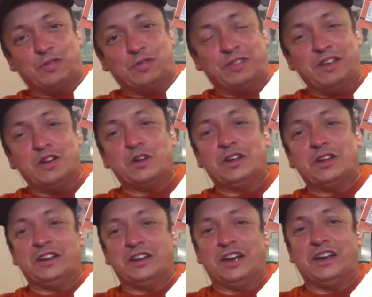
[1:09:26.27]
I mean, you,
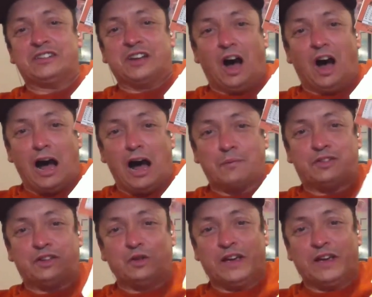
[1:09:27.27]
you, you, in
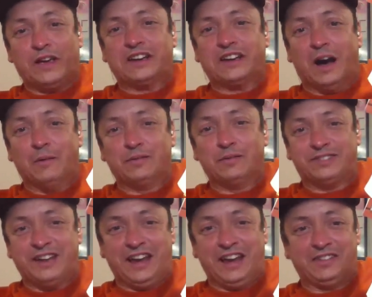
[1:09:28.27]
Topps you get
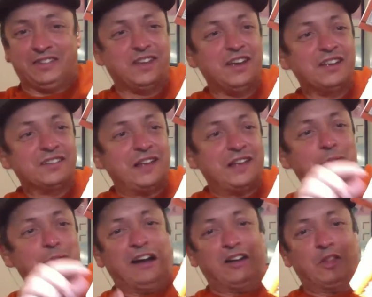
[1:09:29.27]
gum stains.
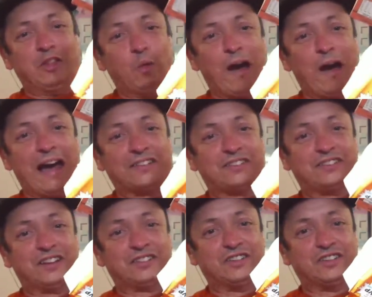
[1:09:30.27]
Somehow yes. you know, the
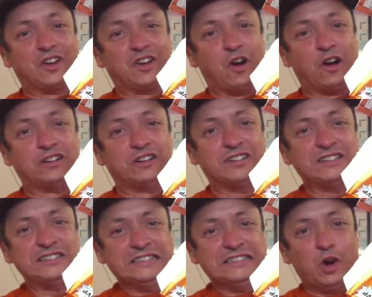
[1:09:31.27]
wax sticks to the
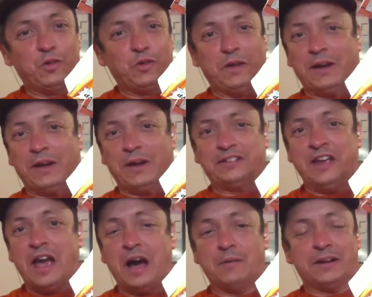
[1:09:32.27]
card. Wow, oh, I'm
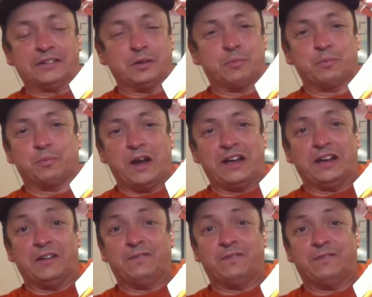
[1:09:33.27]
shredded. About to, I'm about to
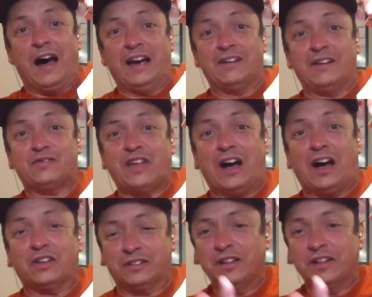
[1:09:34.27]
make a five
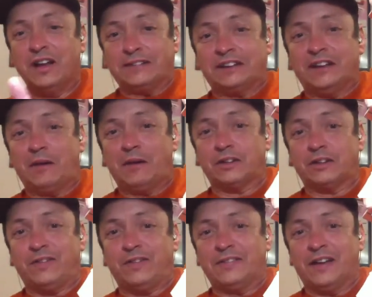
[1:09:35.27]
thousand. I'm about to
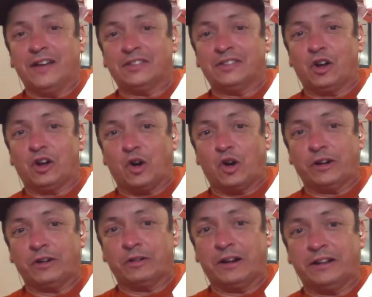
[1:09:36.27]
damage a five thousand dollar
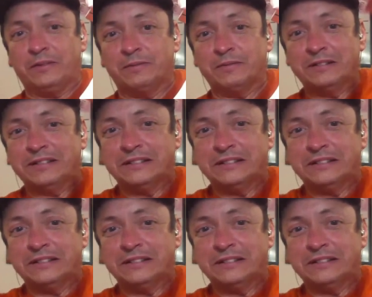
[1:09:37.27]
card. Ready?